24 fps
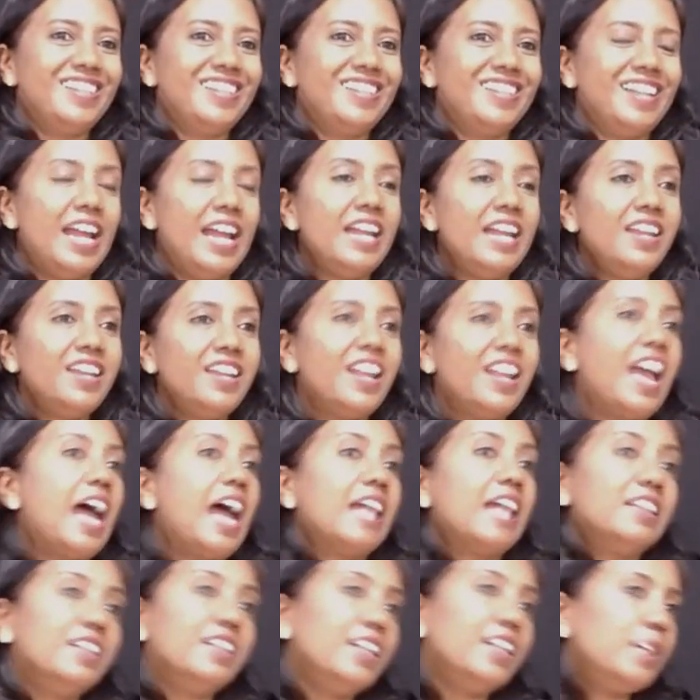right?
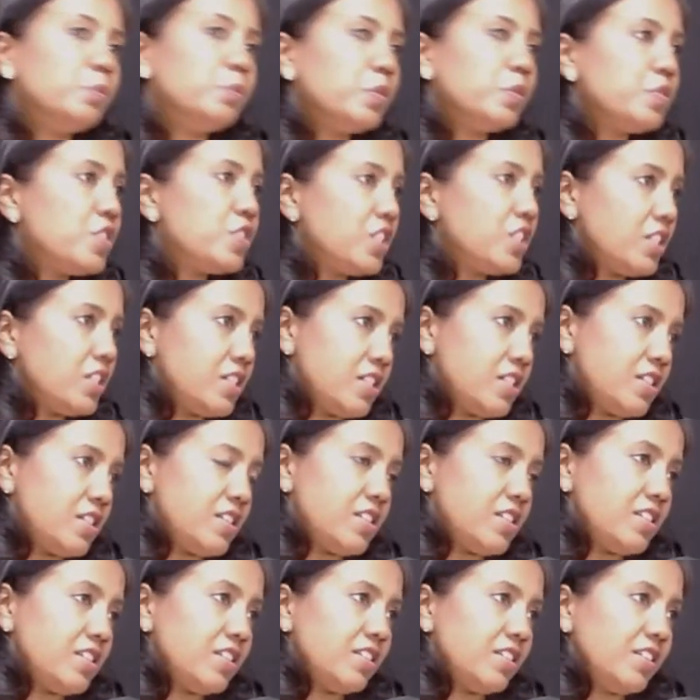And the name of
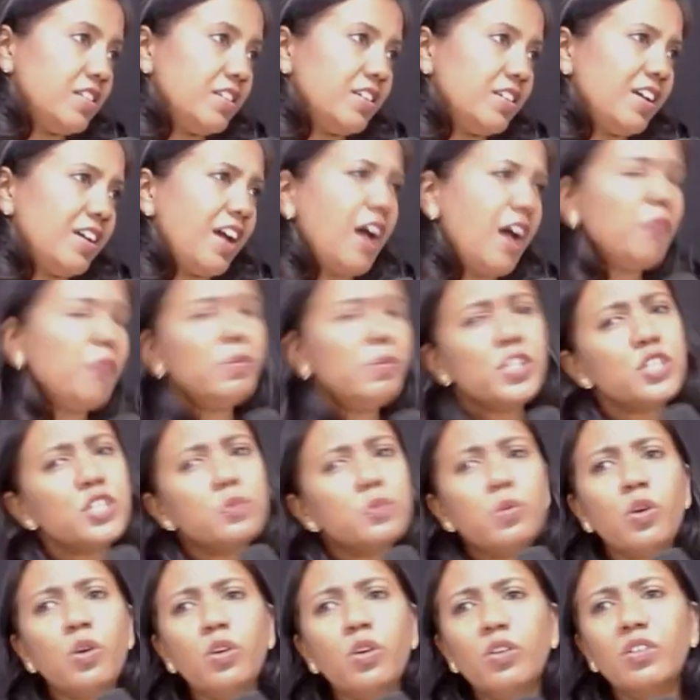Jesus. How much
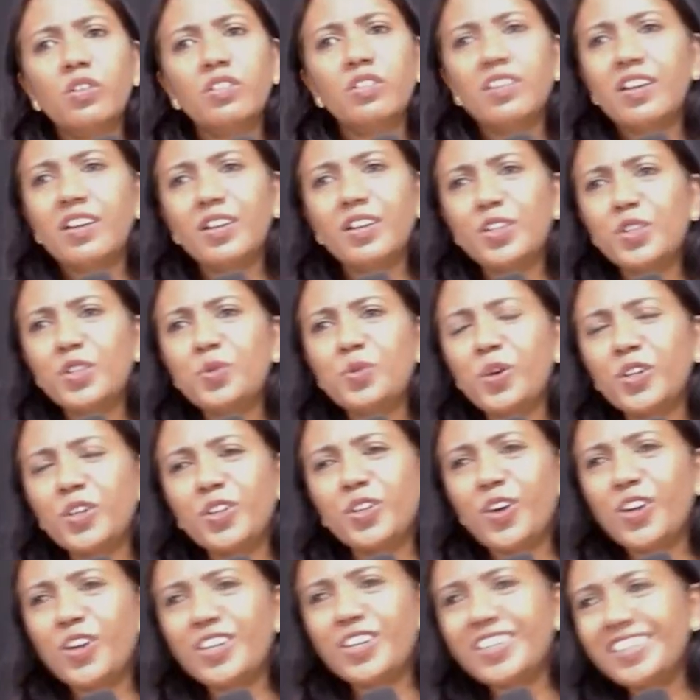more do you want
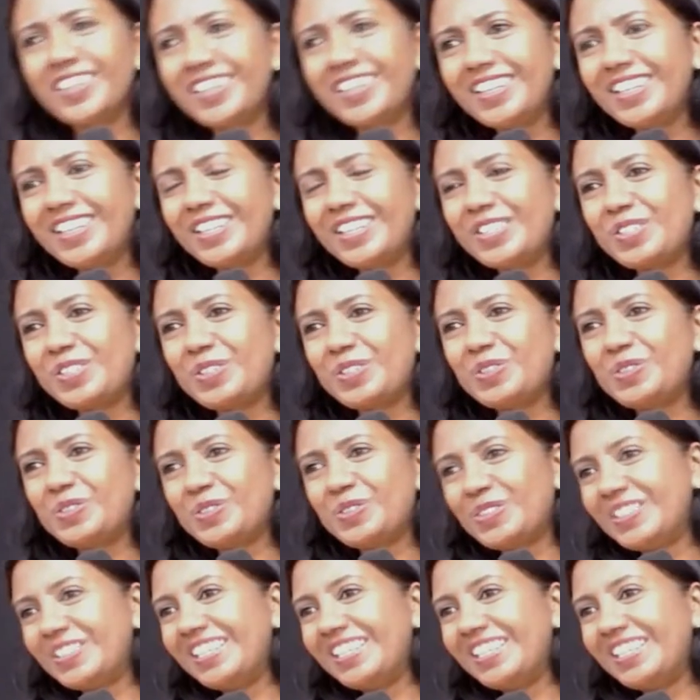God to do?